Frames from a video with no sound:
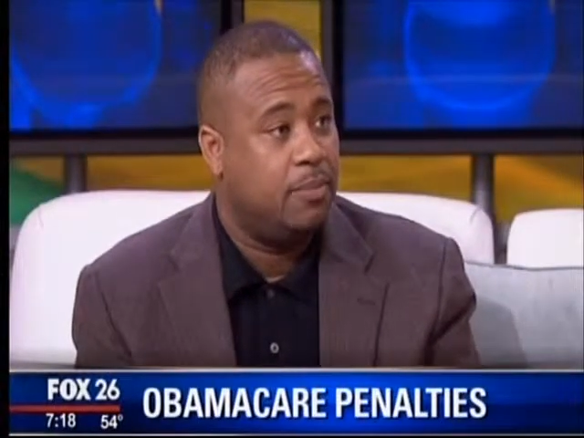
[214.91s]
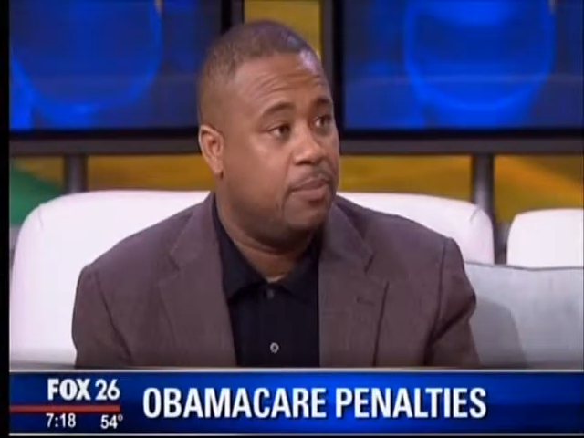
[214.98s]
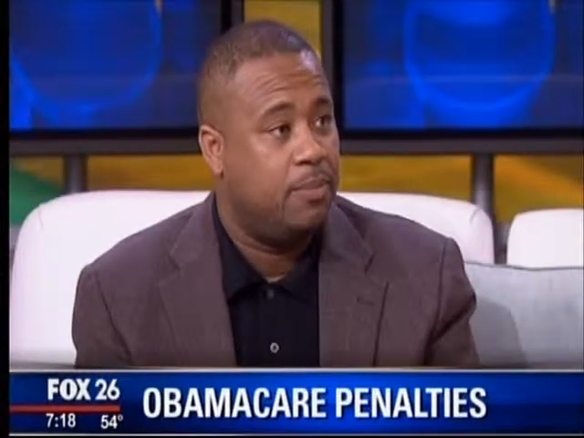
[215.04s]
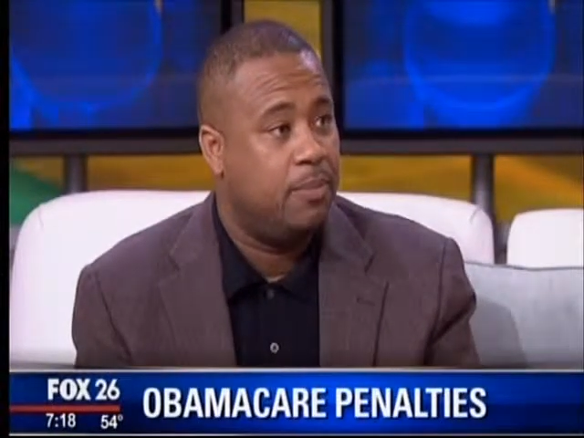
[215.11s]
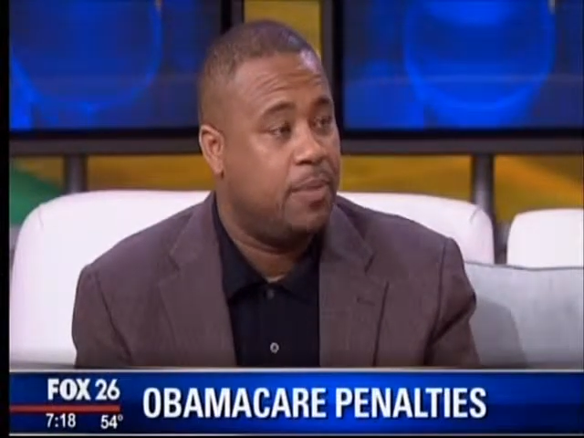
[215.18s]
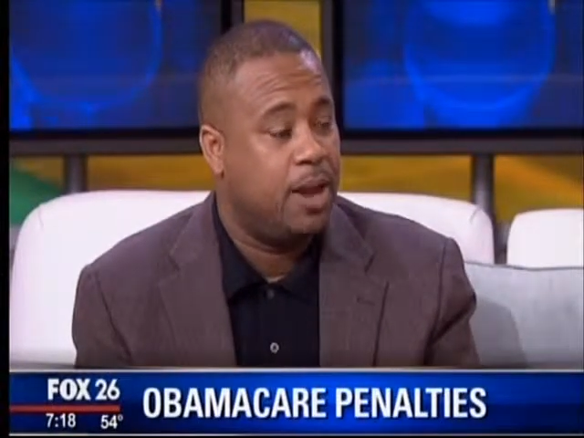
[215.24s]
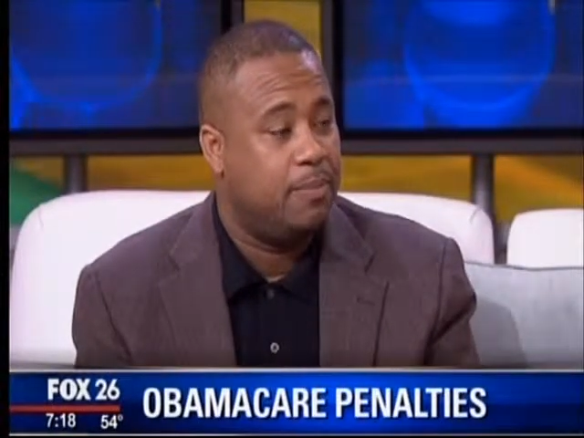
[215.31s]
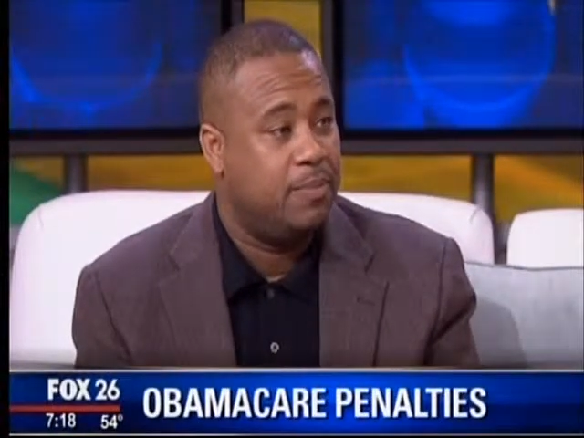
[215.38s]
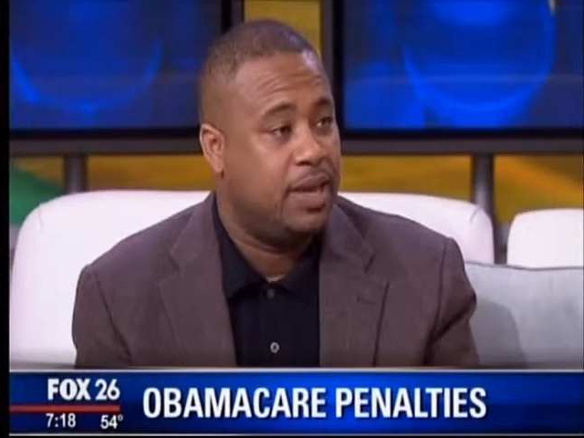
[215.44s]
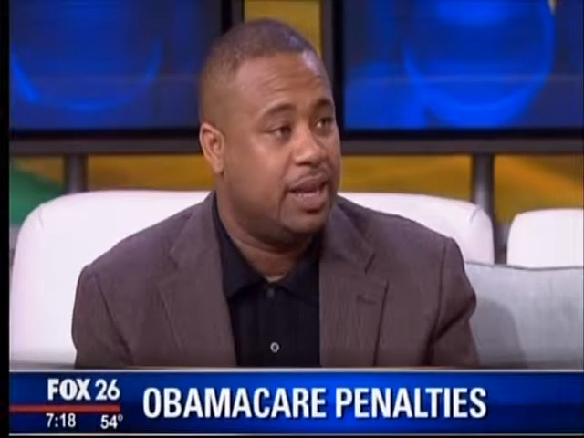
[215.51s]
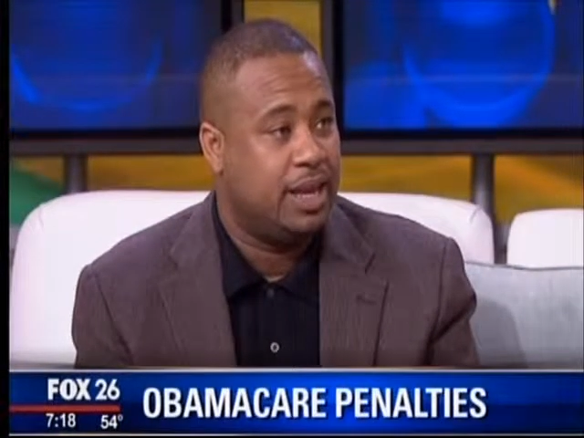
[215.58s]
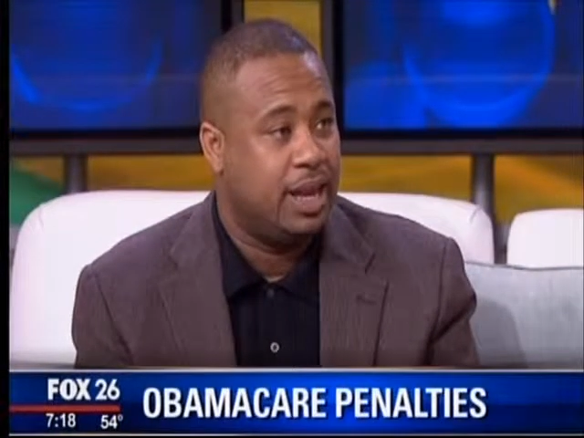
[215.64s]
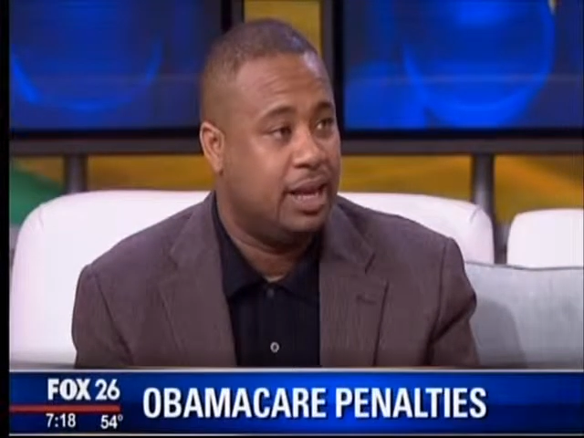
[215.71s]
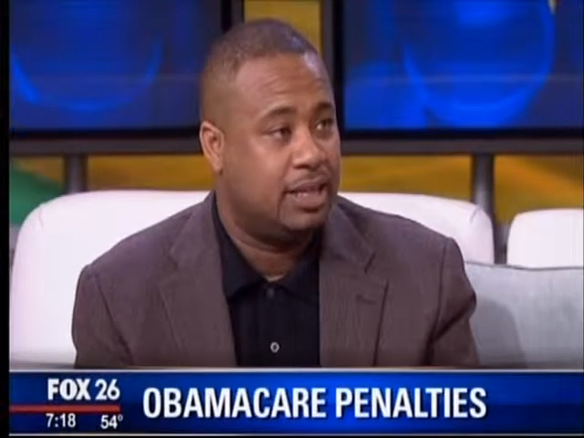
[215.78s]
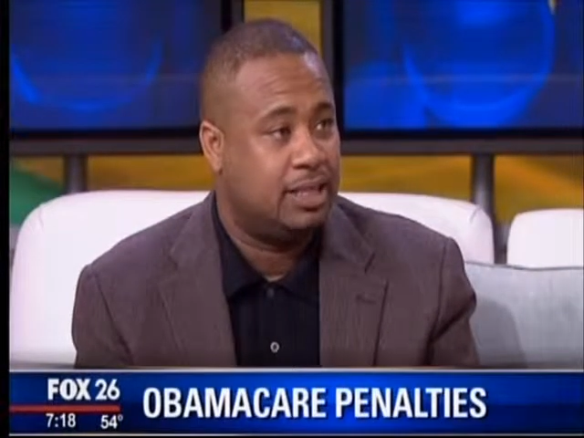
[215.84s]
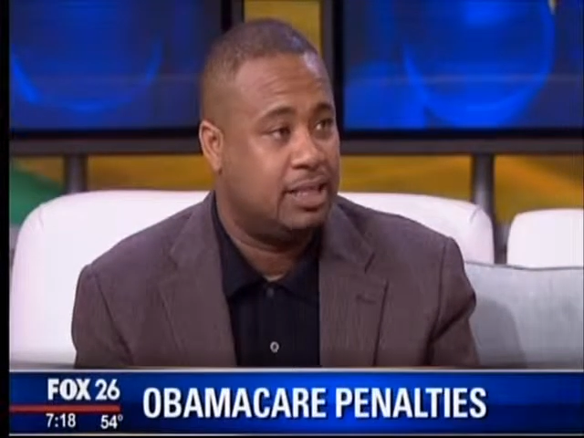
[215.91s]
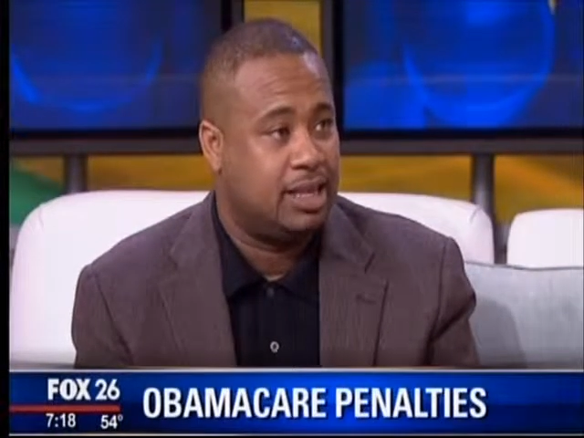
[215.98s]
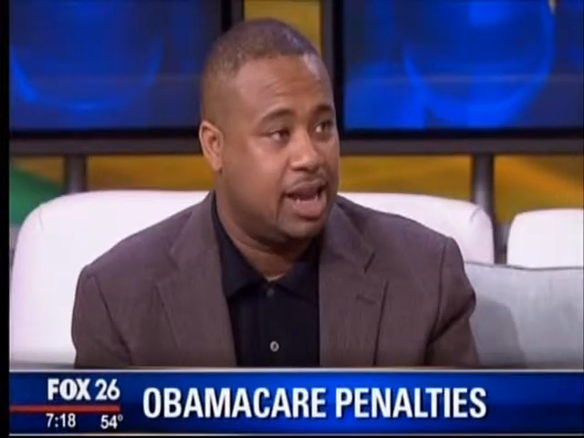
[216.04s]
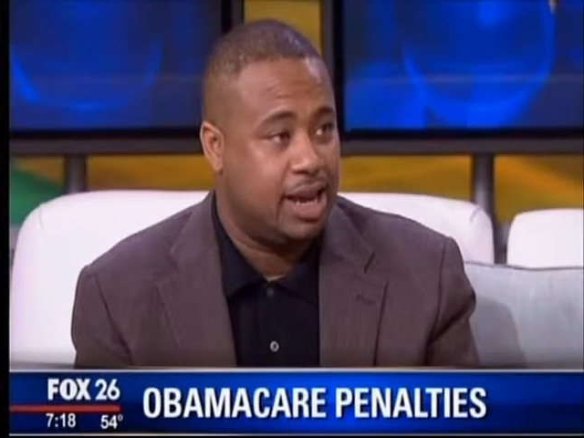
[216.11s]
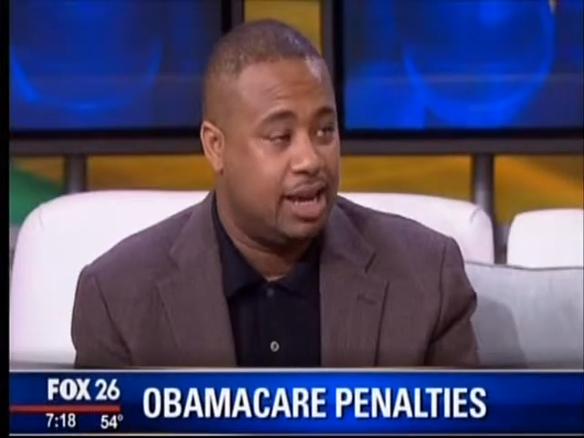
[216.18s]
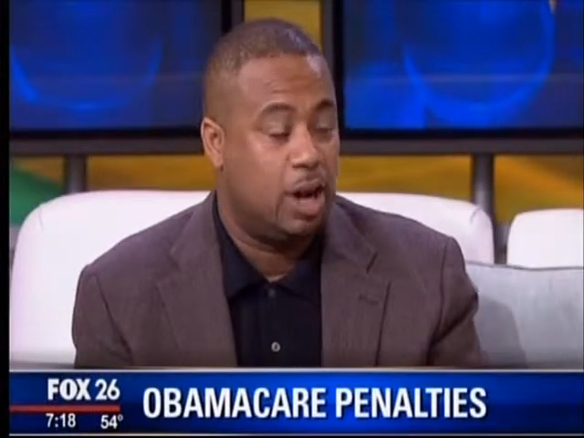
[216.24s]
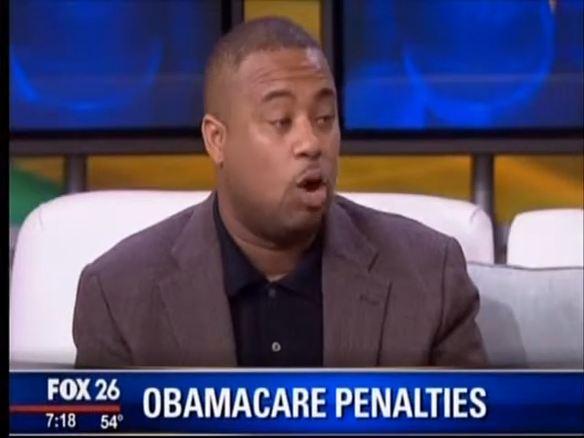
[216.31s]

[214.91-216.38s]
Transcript: may be extending,